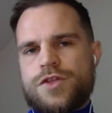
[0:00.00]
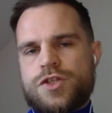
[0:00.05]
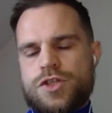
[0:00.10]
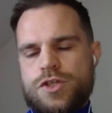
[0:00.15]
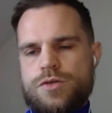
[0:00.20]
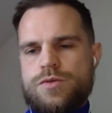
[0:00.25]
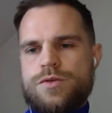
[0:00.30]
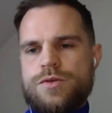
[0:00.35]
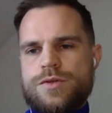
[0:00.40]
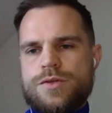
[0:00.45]

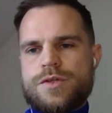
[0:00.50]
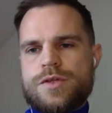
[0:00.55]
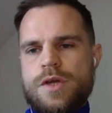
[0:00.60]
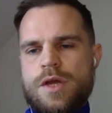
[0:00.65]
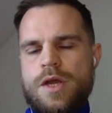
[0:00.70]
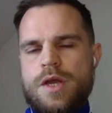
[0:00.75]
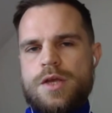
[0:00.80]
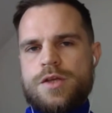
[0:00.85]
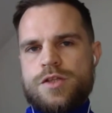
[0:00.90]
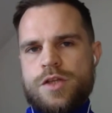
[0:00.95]
students.
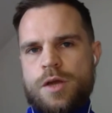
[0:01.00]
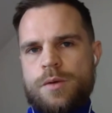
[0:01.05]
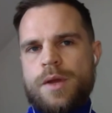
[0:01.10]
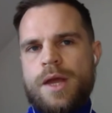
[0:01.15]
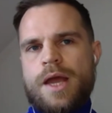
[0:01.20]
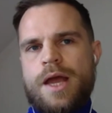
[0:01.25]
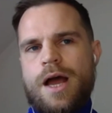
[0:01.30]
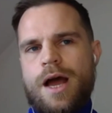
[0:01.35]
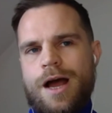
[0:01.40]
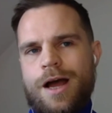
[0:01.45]
So
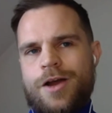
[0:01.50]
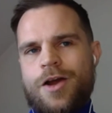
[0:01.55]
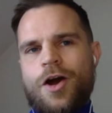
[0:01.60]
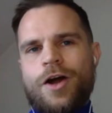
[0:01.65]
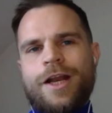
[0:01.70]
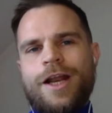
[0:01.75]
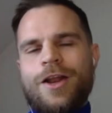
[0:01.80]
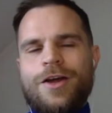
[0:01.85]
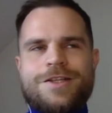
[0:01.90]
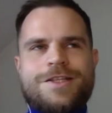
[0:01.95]
I
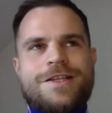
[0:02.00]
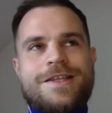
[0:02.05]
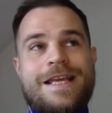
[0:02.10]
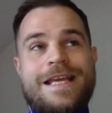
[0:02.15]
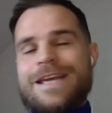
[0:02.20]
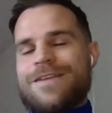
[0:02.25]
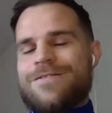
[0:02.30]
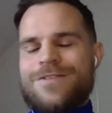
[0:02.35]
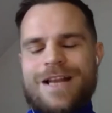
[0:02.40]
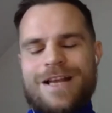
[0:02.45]
kind of like to
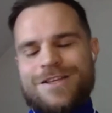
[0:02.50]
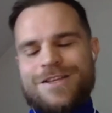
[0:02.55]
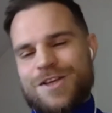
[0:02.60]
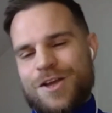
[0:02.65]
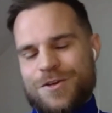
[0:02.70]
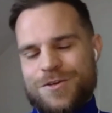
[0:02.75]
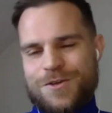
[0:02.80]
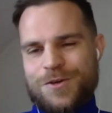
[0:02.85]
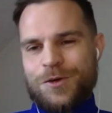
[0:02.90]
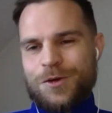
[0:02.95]
think if Glasgow
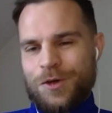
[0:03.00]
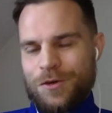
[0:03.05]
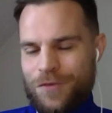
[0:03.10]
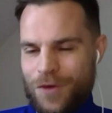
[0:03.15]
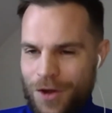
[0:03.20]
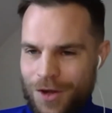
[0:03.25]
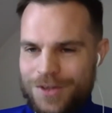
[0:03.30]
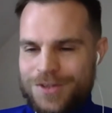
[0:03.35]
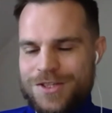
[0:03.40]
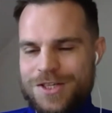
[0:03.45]
School of
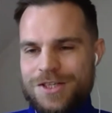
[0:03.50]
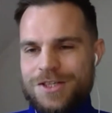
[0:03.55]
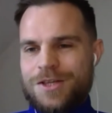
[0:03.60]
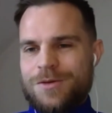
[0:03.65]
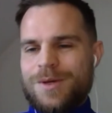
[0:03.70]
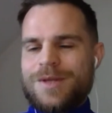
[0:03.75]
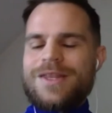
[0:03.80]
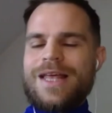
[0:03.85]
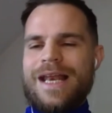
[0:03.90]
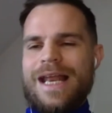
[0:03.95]
Arts can
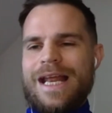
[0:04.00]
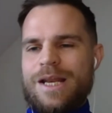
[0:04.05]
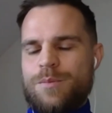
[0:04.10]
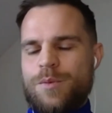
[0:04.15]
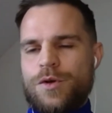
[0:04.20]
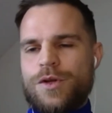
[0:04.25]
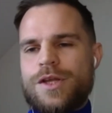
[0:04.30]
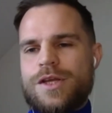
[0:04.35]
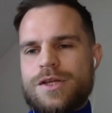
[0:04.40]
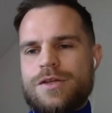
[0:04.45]
do it, then
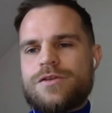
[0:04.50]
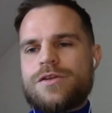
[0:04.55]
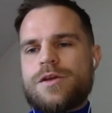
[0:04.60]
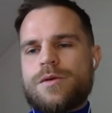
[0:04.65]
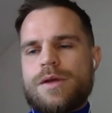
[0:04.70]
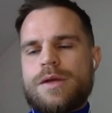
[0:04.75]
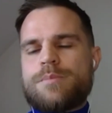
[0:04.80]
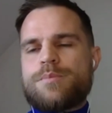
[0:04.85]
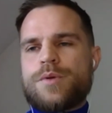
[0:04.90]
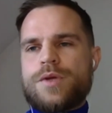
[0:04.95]
anybody can
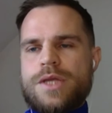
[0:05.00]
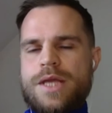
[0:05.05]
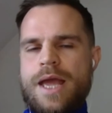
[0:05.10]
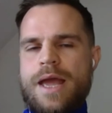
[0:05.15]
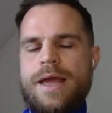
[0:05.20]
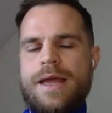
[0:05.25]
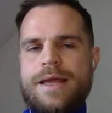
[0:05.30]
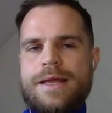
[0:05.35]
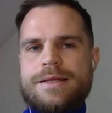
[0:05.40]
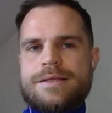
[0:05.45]
do it. But
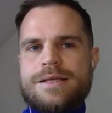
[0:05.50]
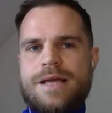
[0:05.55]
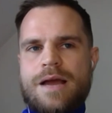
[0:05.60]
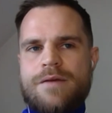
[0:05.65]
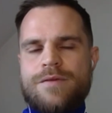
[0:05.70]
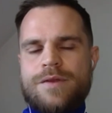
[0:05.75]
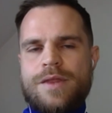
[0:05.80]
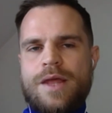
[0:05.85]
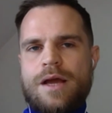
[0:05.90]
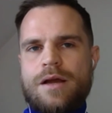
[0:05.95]
yeah, it's
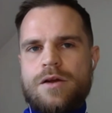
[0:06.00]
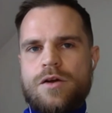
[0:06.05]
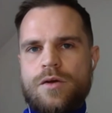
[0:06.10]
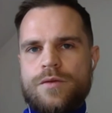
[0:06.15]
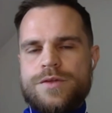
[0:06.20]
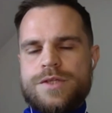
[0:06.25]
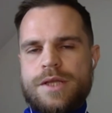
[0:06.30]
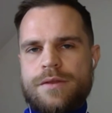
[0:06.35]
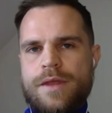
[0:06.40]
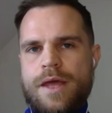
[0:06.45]
having that
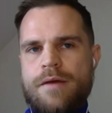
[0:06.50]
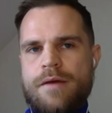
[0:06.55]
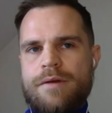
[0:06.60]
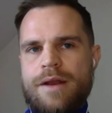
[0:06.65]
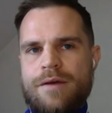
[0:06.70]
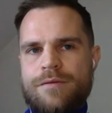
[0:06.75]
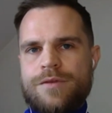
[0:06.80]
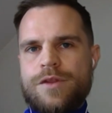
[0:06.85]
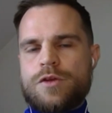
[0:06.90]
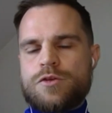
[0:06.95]
content there and
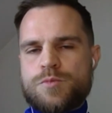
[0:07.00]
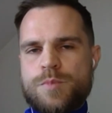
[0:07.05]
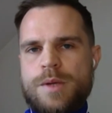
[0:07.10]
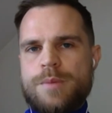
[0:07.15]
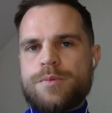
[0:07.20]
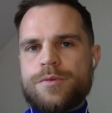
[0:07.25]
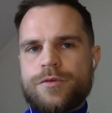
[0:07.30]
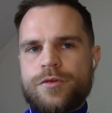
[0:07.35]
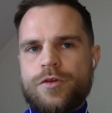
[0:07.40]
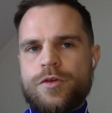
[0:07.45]
having those
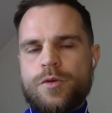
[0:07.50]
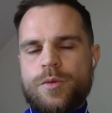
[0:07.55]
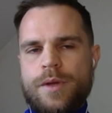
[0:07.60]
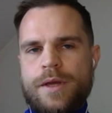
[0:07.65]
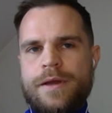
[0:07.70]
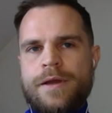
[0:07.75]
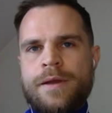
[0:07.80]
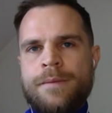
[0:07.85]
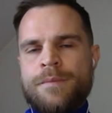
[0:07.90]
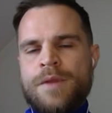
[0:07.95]
people to do
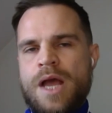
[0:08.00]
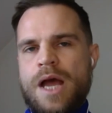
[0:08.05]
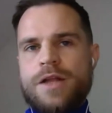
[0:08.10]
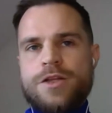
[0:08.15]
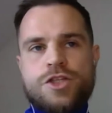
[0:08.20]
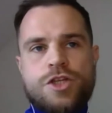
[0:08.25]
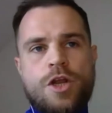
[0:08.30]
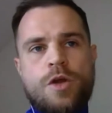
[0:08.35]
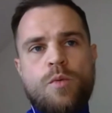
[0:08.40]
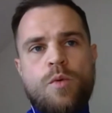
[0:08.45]
it.
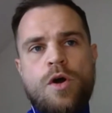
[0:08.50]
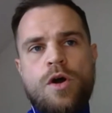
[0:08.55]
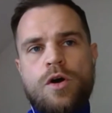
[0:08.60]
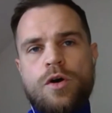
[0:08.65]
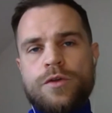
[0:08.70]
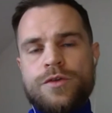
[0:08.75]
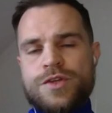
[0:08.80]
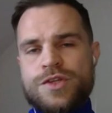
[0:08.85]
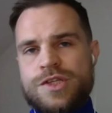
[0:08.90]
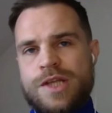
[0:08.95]
And you know what,
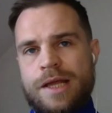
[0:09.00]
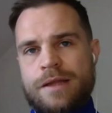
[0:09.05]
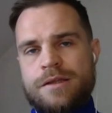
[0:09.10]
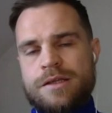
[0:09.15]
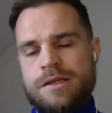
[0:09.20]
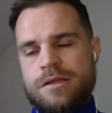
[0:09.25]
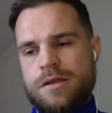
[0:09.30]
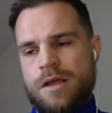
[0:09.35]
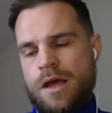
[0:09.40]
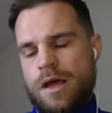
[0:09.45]

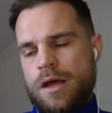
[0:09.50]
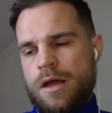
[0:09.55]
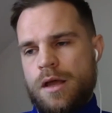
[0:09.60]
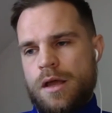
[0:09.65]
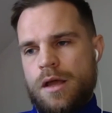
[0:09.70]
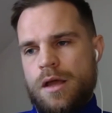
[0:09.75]
understanding that